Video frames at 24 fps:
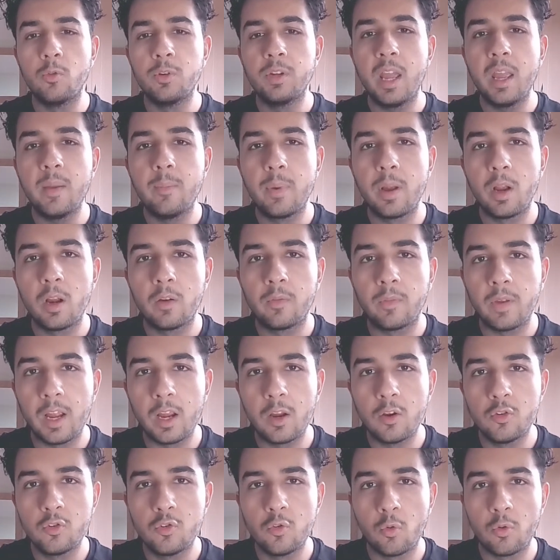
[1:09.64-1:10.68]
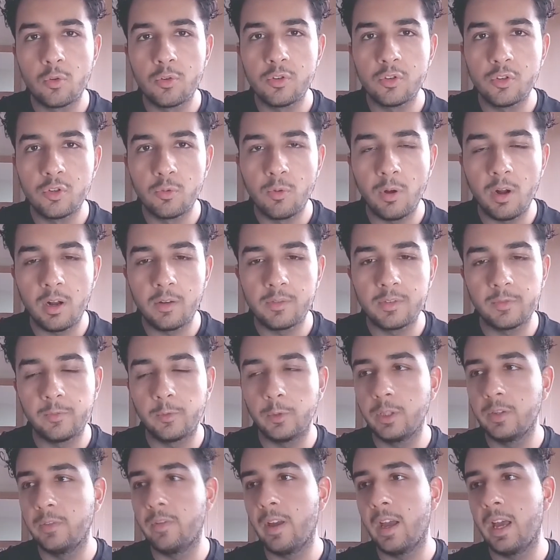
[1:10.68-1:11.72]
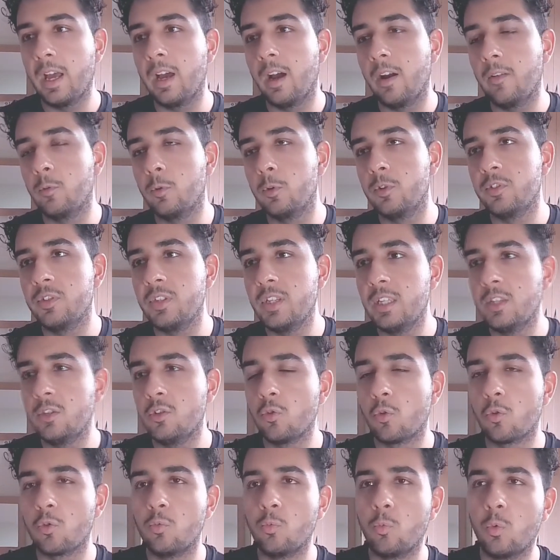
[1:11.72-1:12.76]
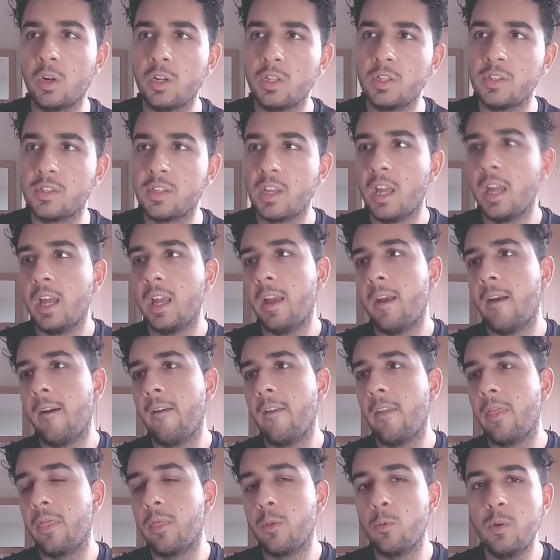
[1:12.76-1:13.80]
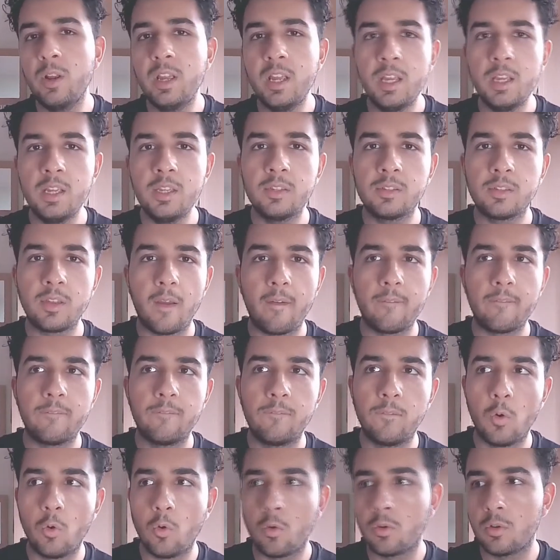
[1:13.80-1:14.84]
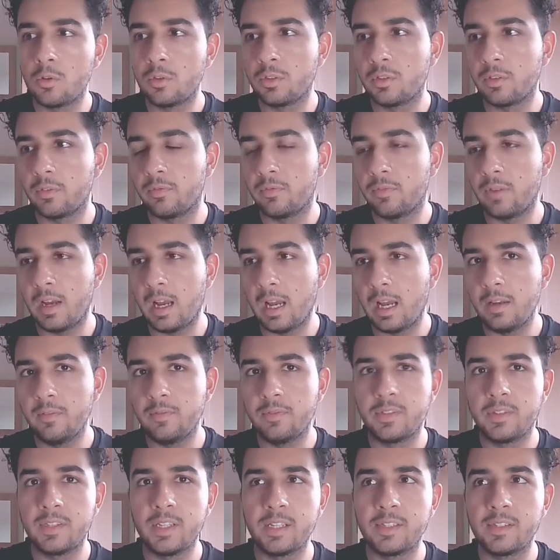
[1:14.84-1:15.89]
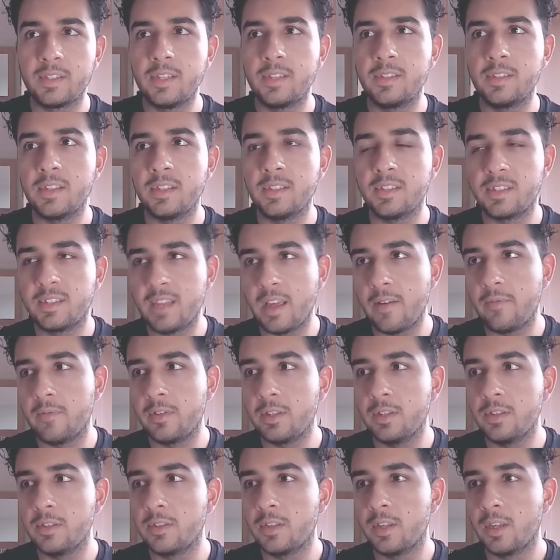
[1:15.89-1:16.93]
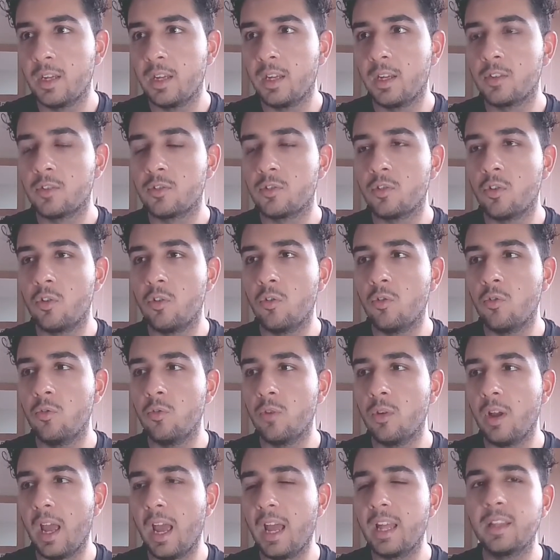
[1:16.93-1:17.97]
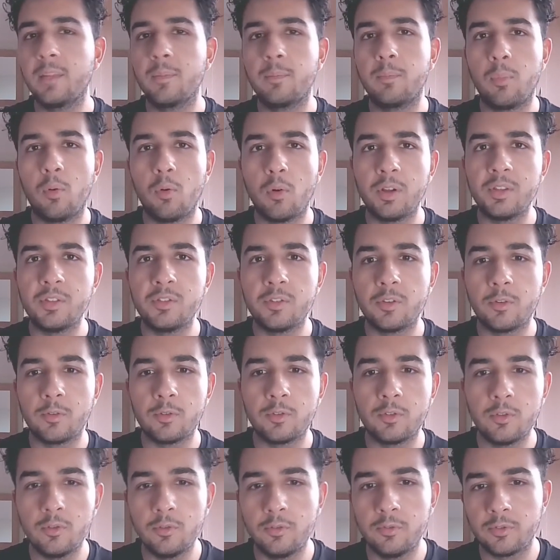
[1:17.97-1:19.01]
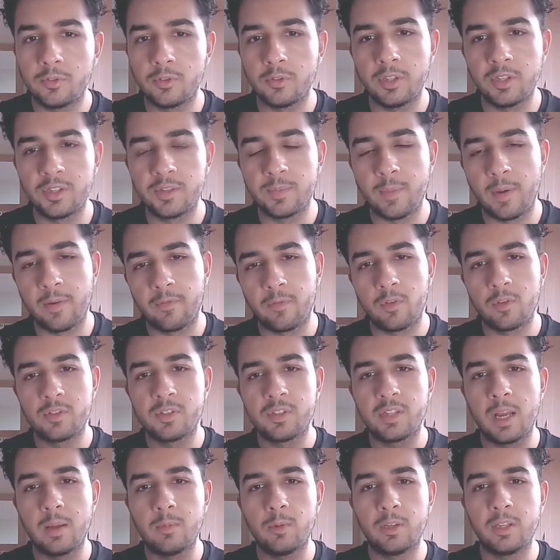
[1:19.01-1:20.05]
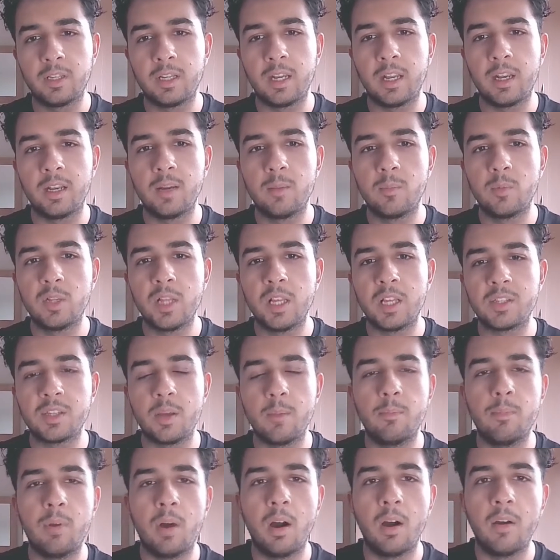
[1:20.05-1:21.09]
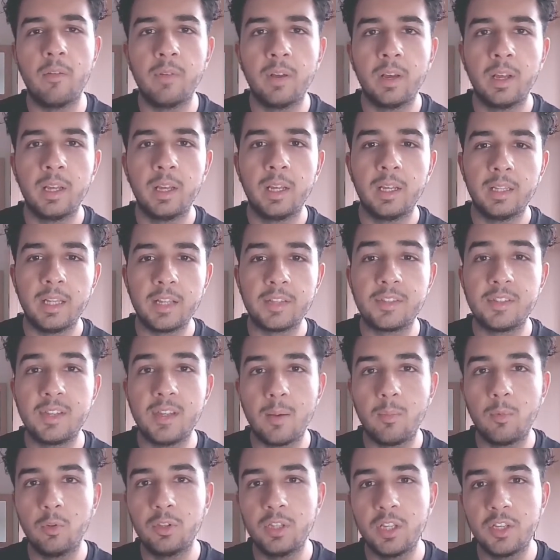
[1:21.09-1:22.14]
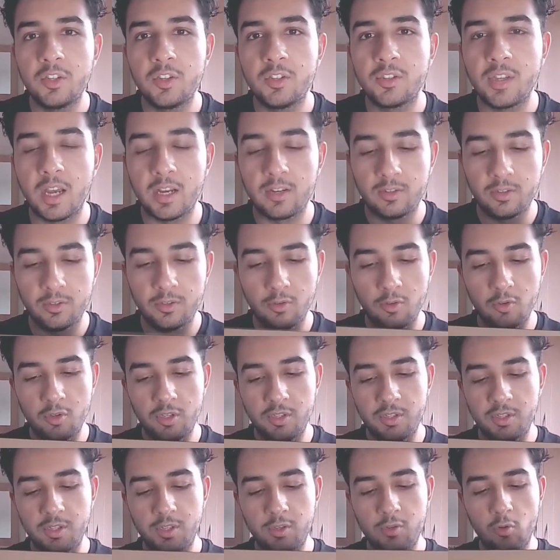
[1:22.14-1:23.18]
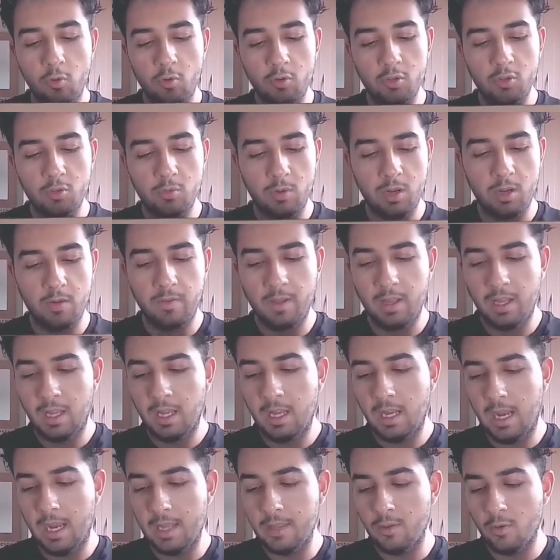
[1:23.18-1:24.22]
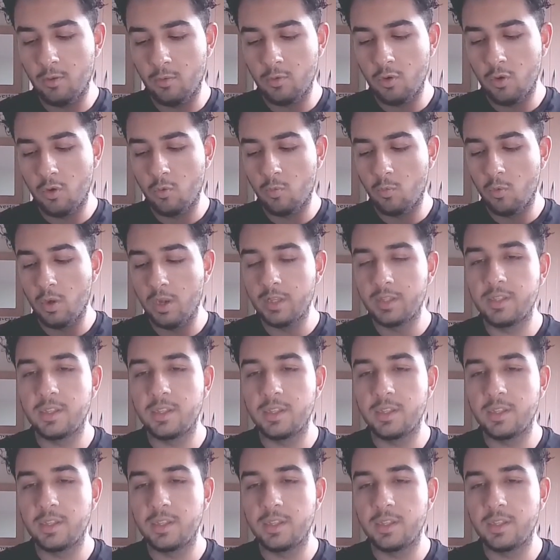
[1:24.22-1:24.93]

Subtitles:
a pair of Air Jordan 12s. I've only seen Jordan 1s, 3s, 4s, 5s, 6s, and 7s. So, and the 0.02. So this is my first time looking at a number that's double digits actually. So just the Jordan 12, I don't know what